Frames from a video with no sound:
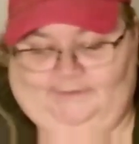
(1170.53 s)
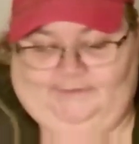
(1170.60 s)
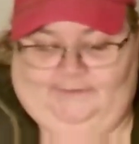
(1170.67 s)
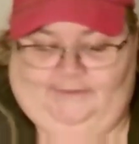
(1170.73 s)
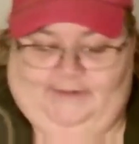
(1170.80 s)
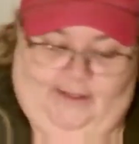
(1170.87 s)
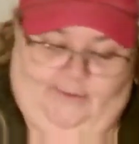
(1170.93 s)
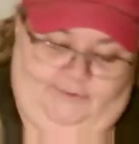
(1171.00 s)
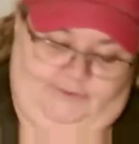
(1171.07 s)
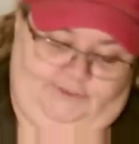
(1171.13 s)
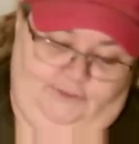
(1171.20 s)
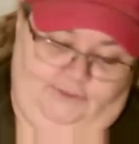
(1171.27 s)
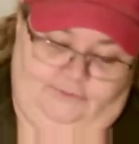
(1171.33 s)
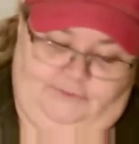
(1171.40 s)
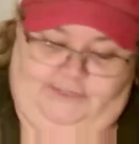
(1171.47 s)
Now it's
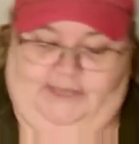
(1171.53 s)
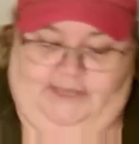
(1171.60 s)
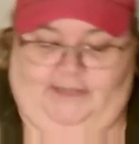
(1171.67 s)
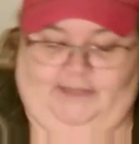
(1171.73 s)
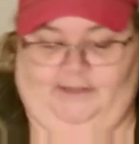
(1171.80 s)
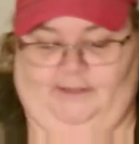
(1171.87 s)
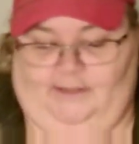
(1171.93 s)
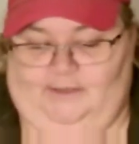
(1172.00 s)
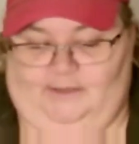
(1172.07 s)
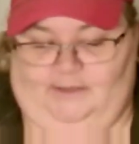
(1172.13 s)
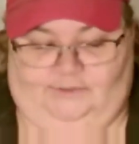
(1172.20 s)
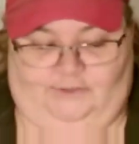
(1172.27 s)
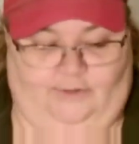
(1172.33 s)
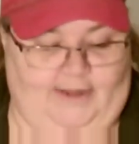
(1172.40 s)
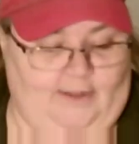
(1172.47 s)
Tuesday. So
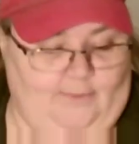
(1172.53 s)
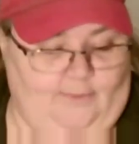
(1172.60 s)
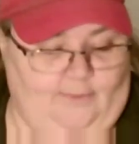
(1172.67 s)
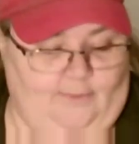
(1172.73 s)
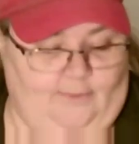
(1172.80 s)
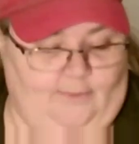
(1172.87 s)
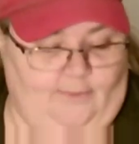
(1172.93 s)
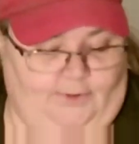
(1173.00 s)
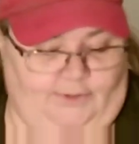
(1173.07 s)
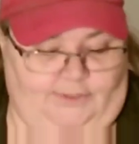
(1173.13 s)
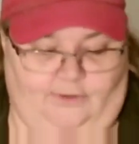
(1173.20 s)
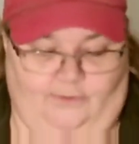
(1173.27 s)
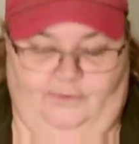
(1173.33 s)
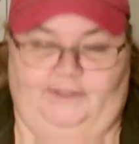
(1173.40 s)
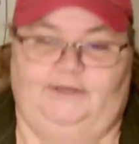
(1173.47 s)
now we're going to
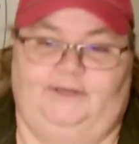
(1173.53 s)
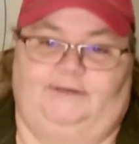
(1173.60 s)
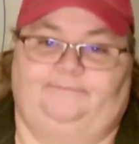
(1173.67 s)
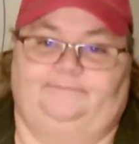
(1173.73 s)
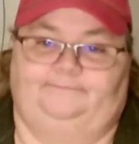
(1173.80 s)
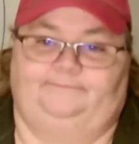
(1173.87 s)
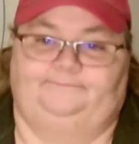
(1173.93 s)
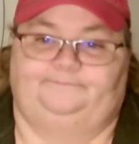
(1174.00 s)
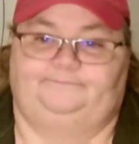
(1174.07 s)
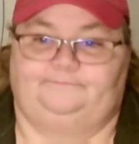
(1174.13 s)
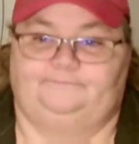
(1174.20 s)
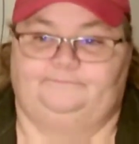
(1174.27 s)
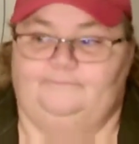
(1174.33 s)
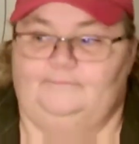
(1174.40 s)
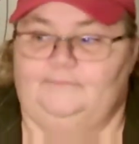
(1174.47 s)
go in and
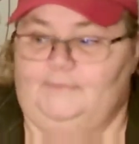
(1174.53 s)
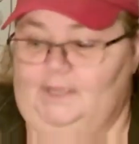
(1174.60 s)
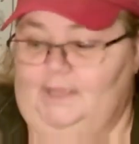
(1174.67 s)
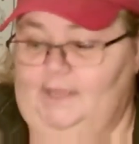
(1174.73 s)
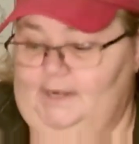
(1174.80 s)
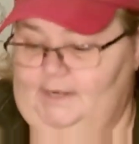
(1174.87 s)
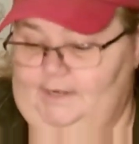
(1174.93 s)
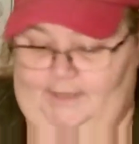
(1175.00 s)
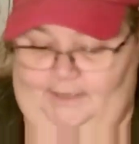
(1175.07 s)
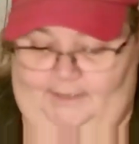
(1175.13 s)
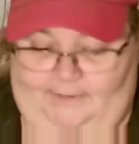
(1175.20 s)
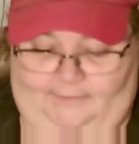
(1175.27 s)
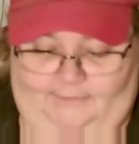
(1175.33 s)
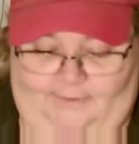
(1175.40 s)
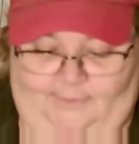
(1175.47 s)
and
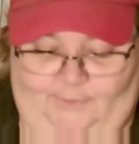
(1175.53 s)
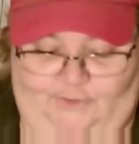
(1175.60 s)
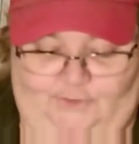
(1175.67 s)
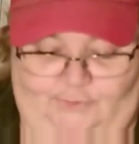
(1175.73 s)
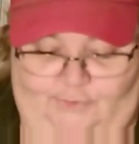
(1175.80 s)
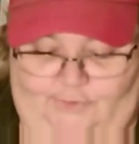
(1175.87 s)
uh, I'm going to show